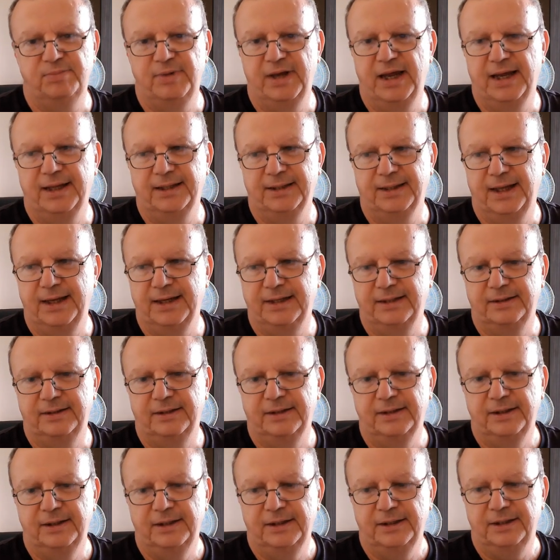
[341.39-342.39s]
man, like,
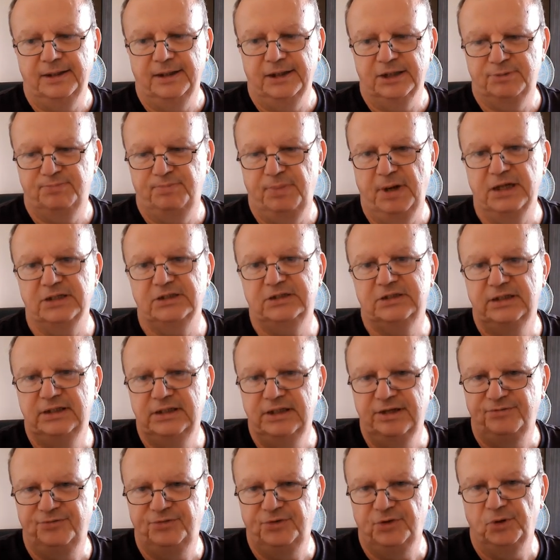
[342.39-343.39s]

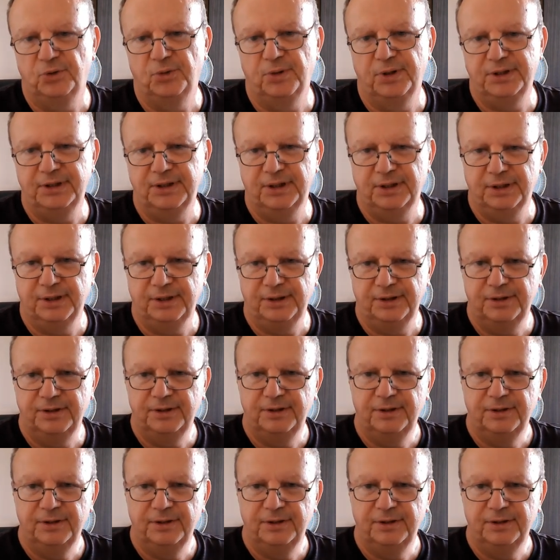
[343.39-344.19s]
especially if you're in the,